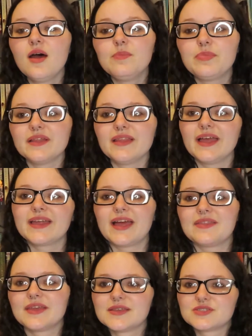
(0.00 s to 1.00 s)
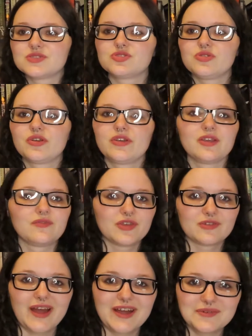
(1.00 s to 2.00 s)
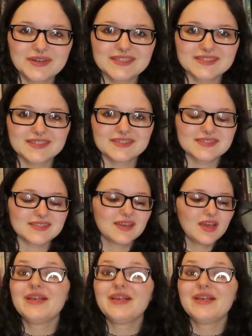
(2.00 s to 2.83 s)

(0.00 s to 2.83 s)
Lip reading: but like, I think it's triggering for the right reasons.